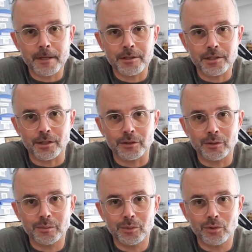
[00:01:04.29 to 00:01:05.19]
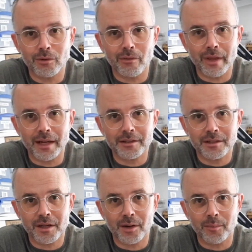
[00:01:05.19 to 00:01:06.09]
So more on that to
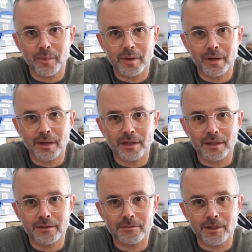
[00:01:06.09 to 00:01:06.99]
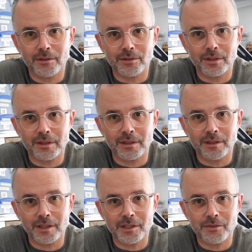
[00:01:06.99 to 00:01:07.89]
come uh, further in the
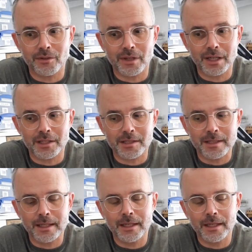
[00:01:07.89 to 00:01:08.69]
next few days.